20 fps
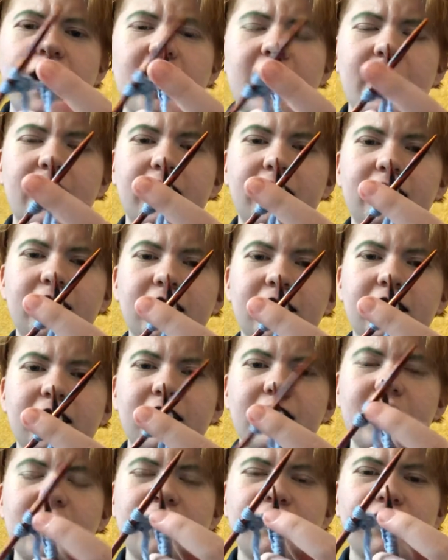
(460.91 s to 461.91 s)
And
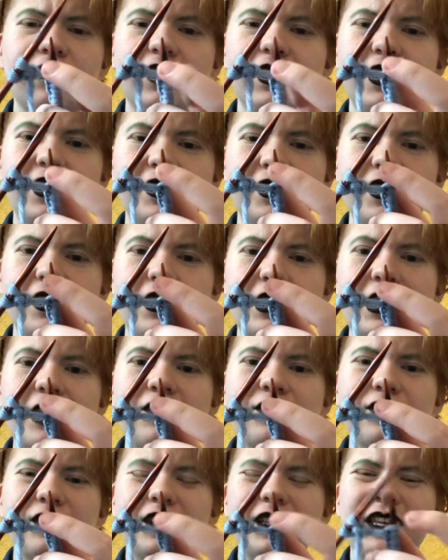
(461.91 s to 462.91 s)
it really is
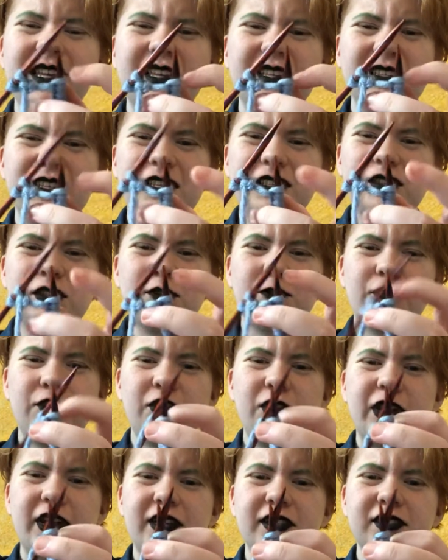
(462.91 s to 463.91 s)
easier for
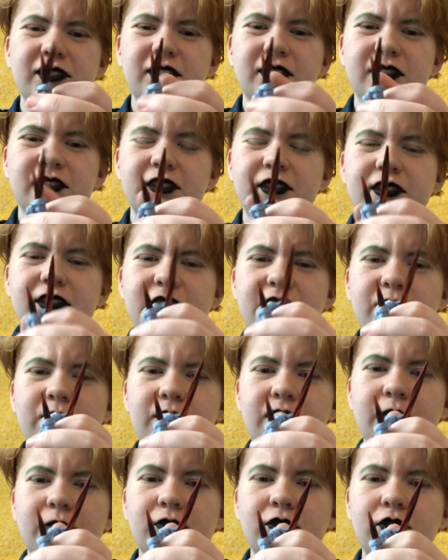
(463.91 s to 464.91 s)
you guys to see
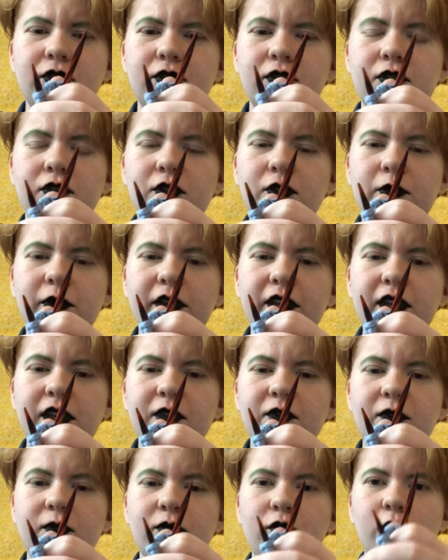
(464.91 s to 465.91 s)
what I'm doing
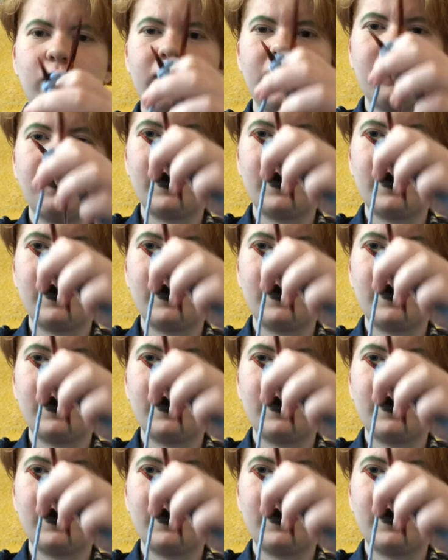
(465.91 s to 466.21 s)
if I'm doing it